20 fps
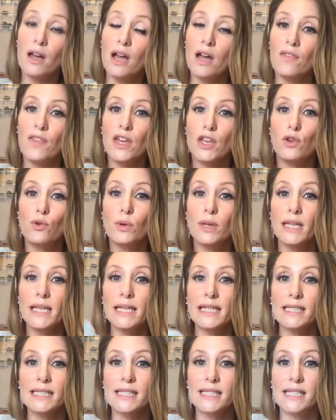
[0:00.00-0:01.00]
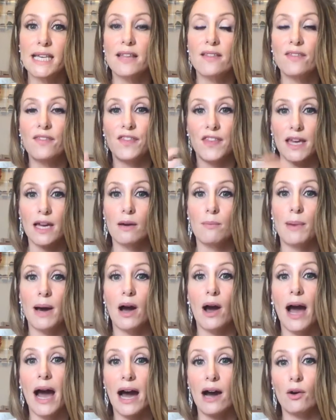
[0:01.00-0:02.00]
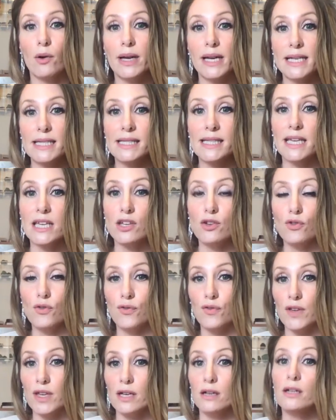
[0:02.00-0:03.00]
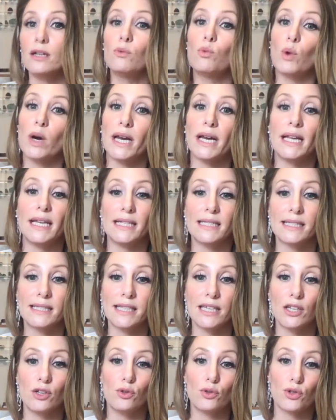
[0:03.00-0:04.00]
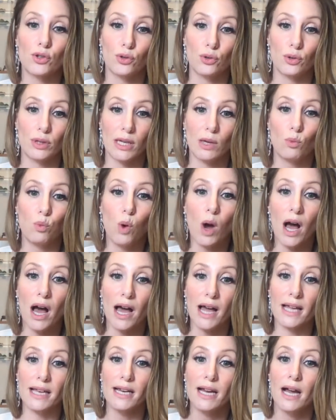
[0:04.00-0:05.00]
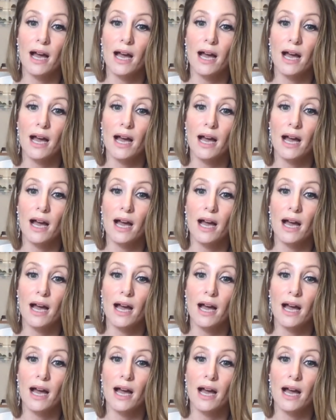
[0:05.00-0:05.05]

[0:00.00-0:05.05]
that you really get to sit and think about how it is that you feel and what it is that you truly want.